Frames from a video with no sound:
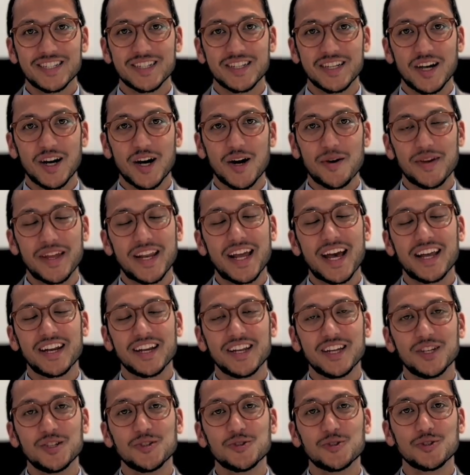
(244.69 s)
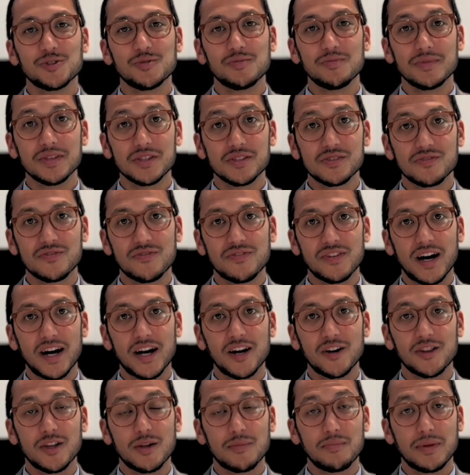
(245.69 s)
It had an engine misfire
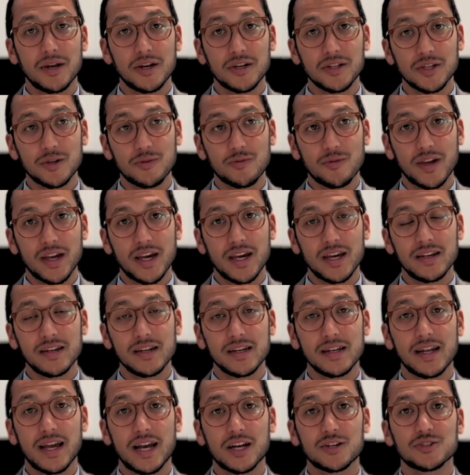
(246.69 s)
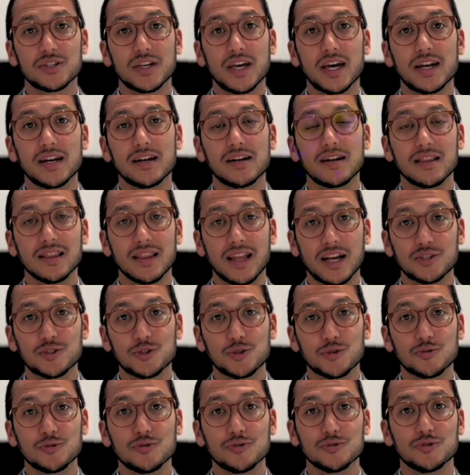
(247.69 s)
that barely ran, and actually had an
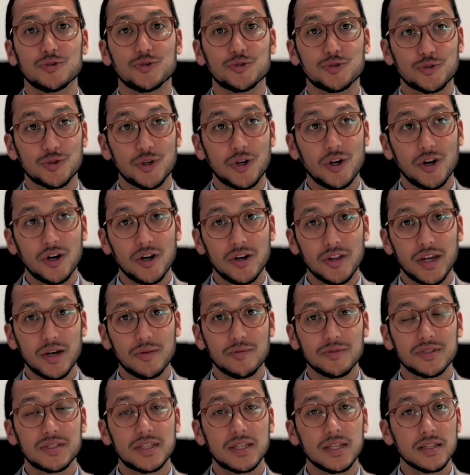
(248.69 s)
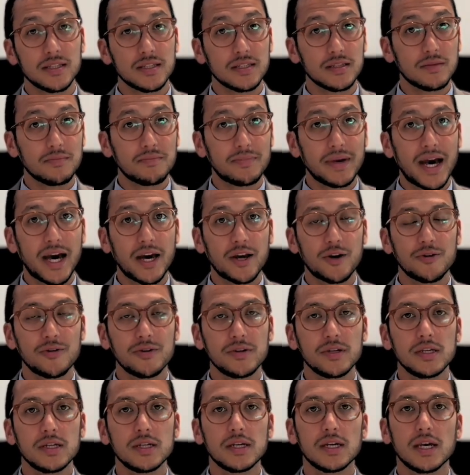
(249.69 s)
electrical draw that was killing the
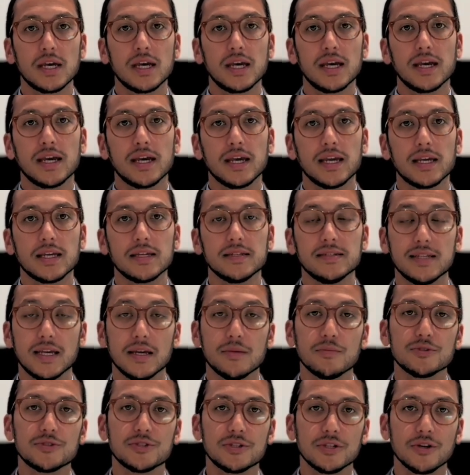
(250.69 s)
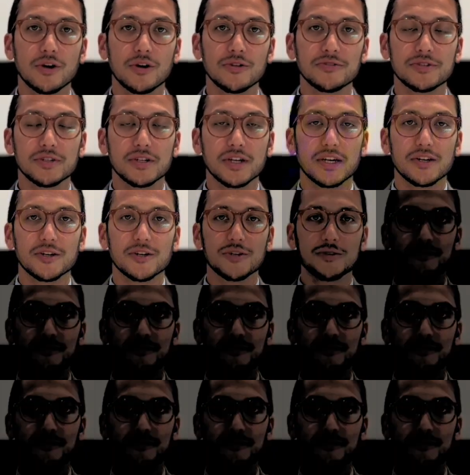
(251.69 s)
battery and damaged the alternator.